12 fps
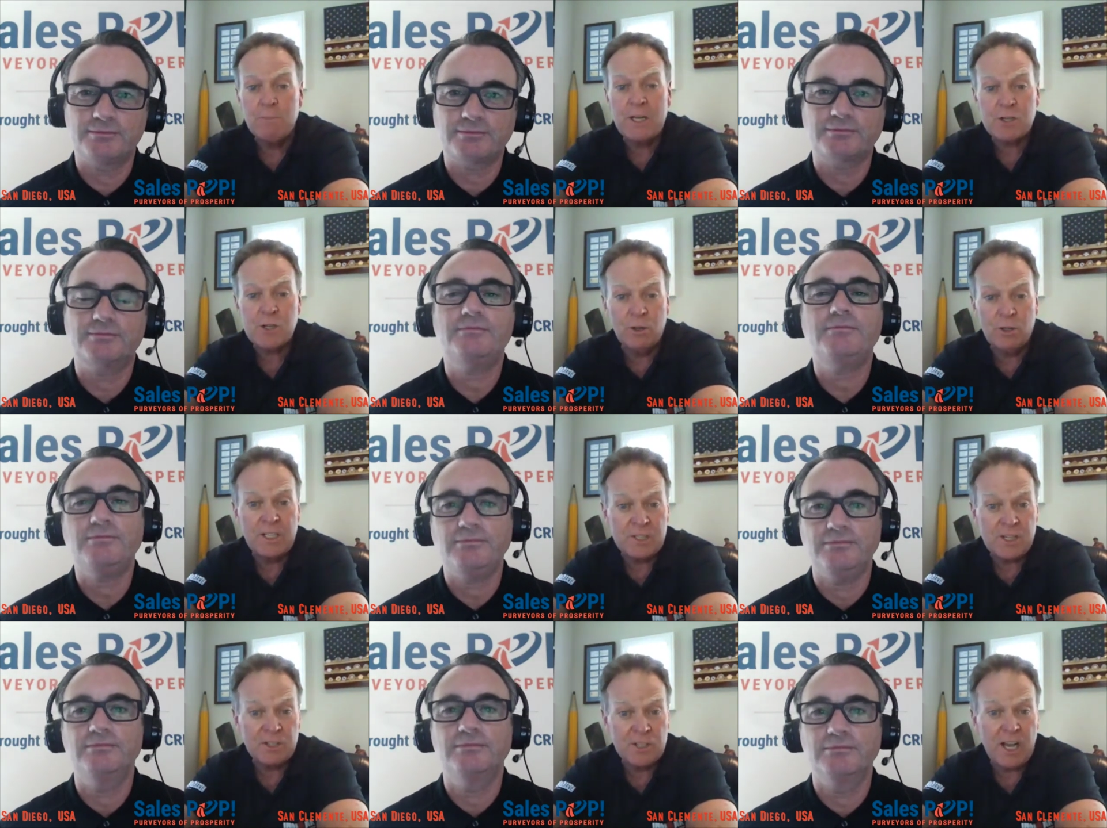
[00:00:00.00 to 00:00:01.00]
Speaker 1: commission-only
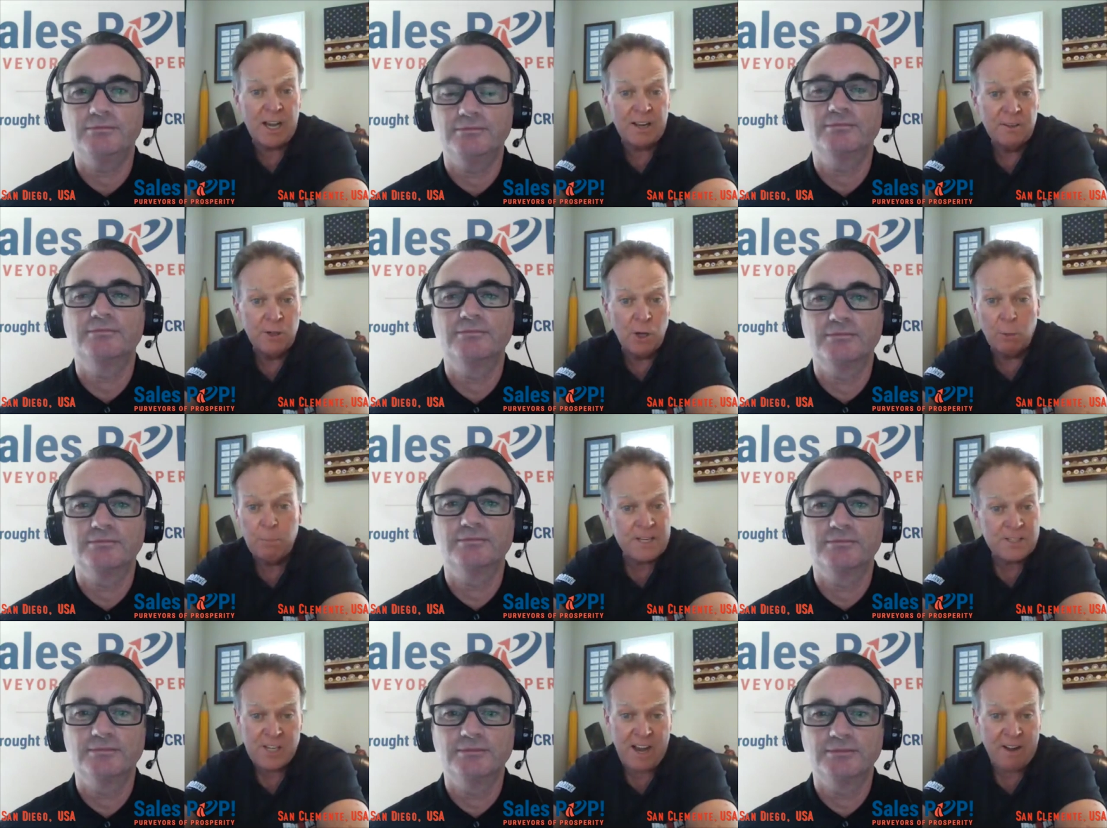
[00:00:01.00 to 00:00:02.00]
sales guy, no
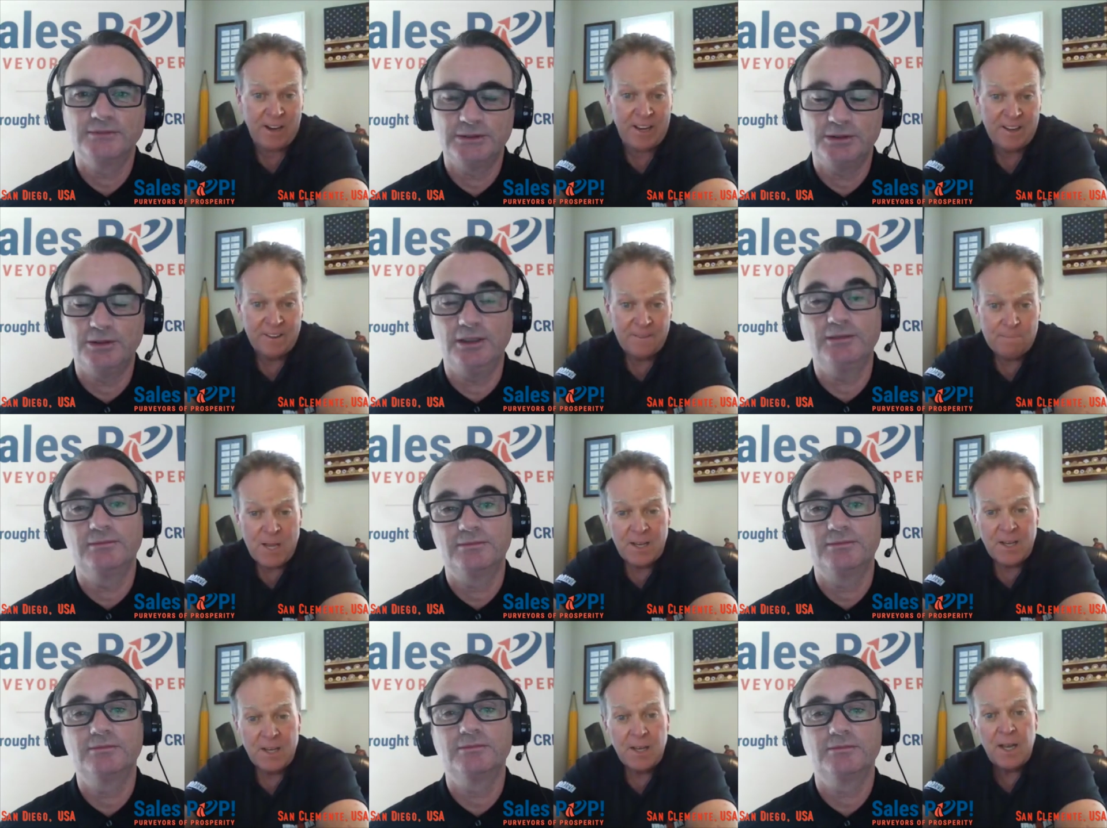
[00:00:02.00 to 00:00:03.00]
base salary.
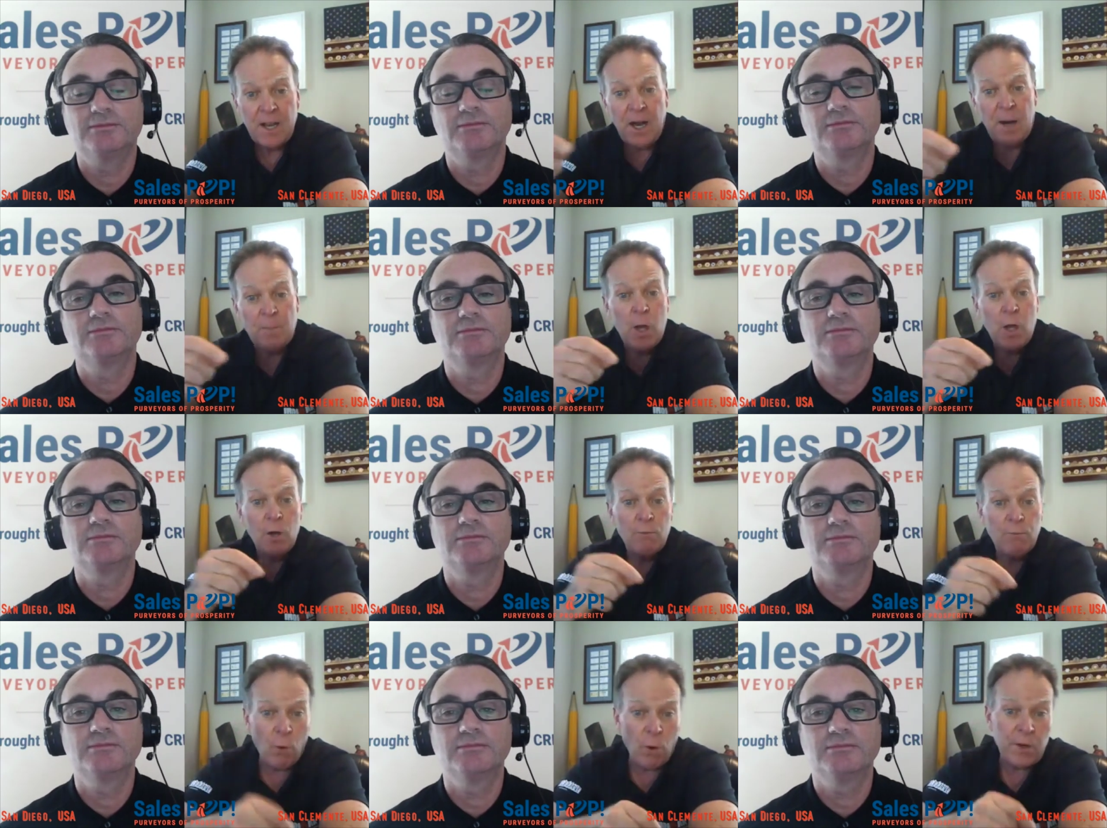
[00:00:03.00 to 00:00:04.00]
Um,
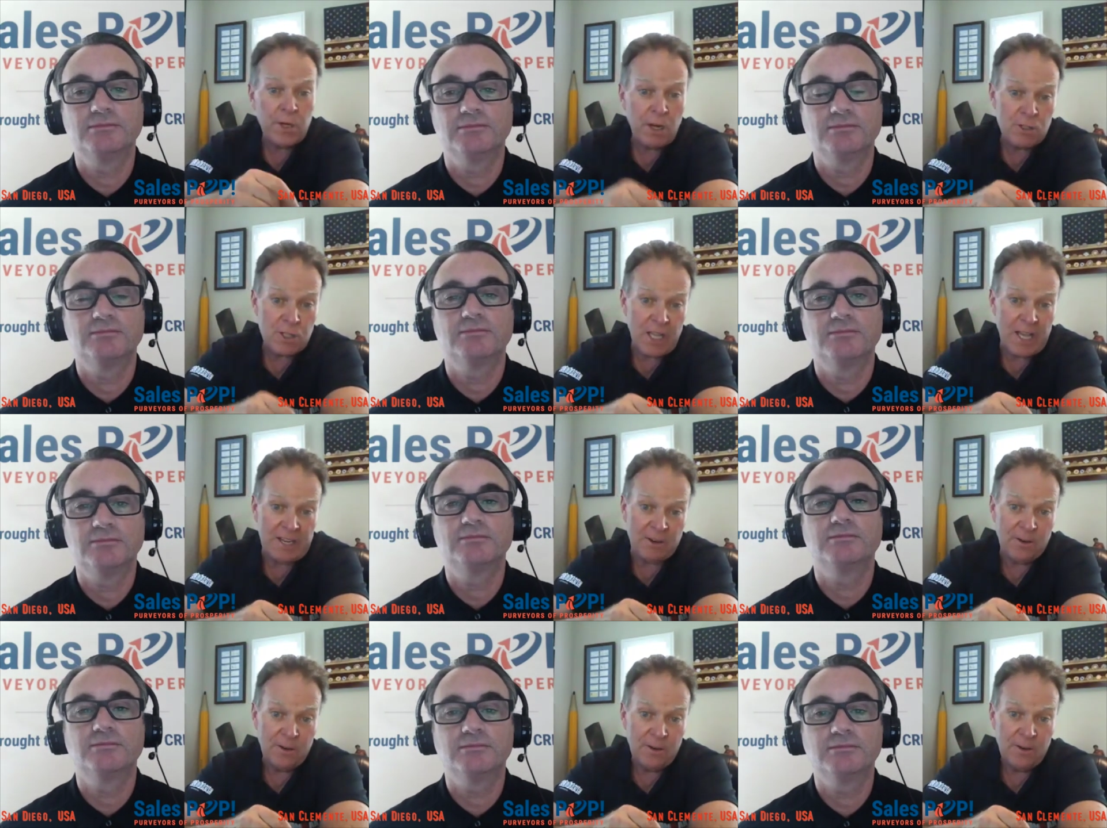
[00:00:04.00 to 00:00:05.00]
four years
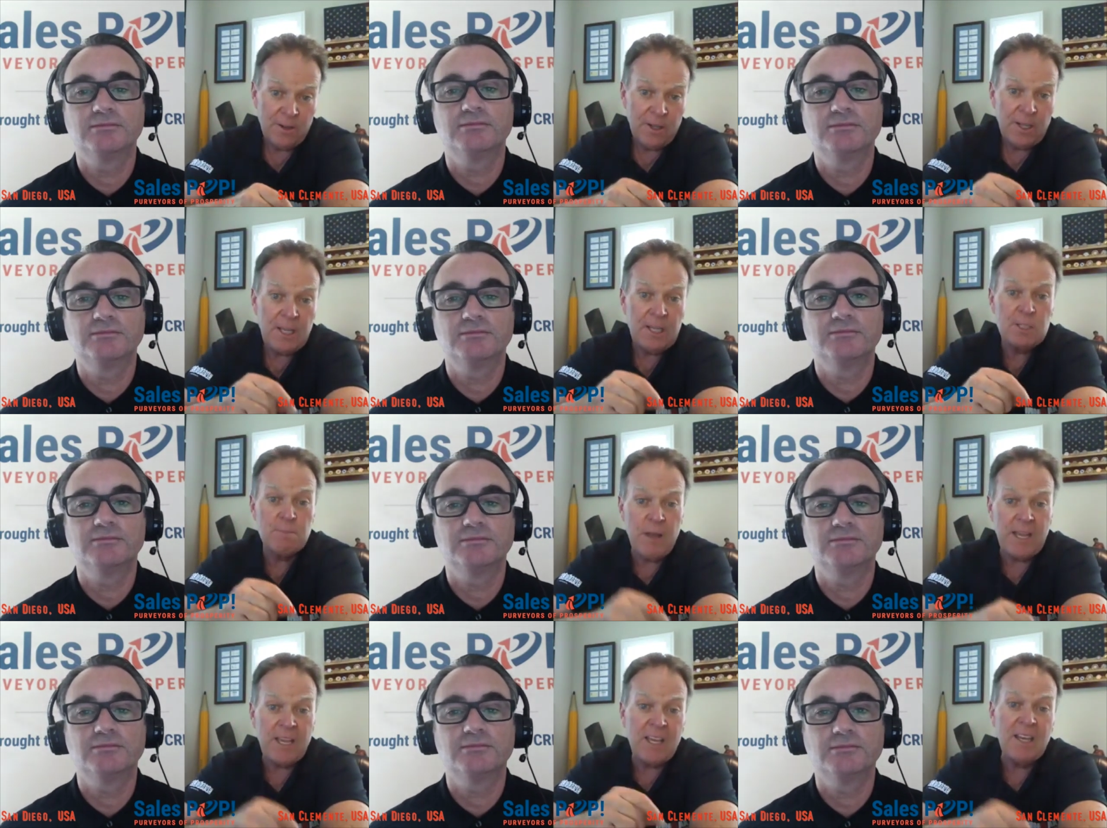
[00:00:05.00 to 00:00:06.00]
later, he's
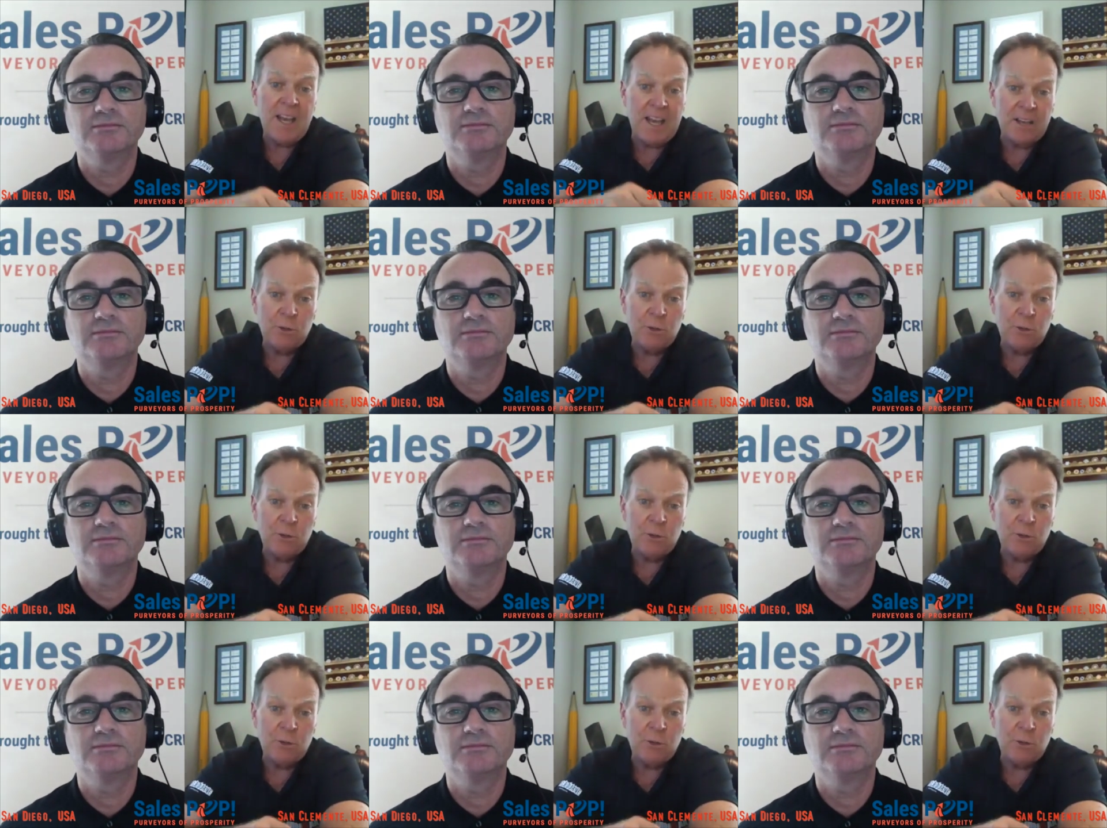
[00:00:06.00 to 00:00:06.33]
making